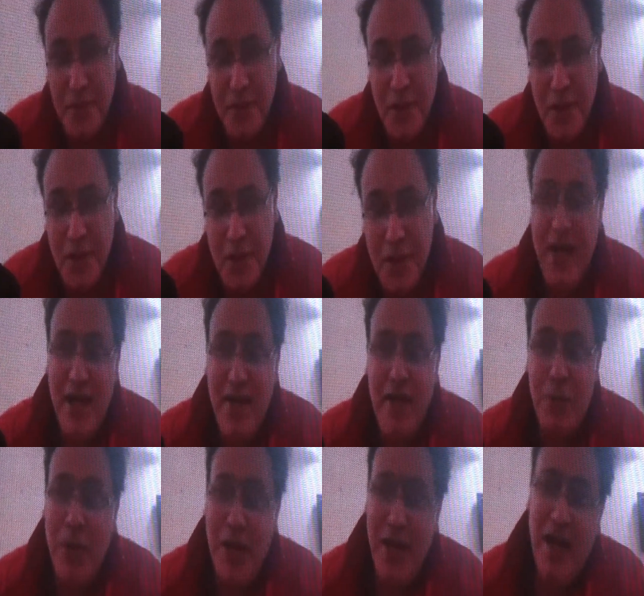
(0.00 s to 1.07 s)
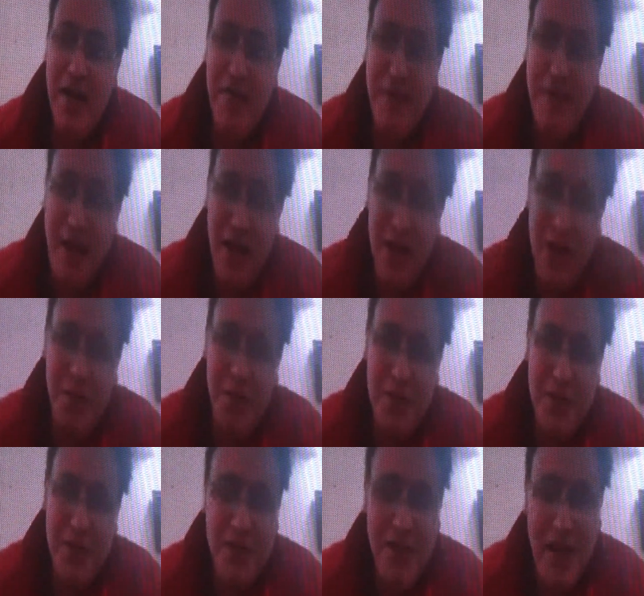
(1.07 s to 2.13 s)
And to that end, while I've
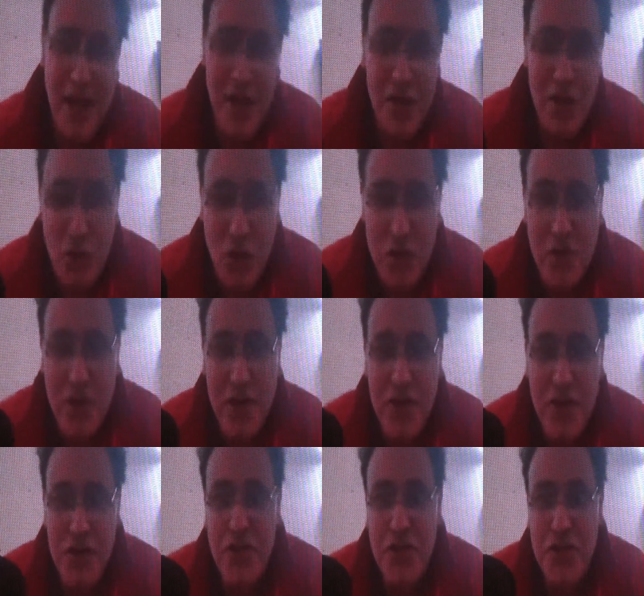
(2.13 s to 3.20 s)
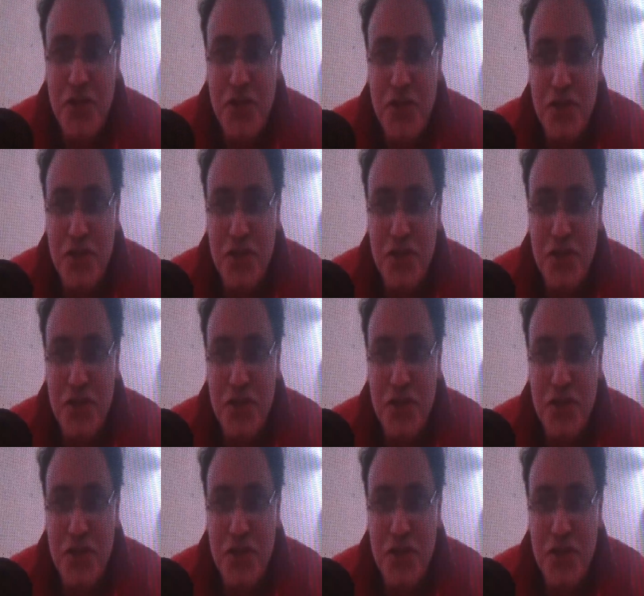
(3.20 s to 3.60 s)
had personally had a long relationship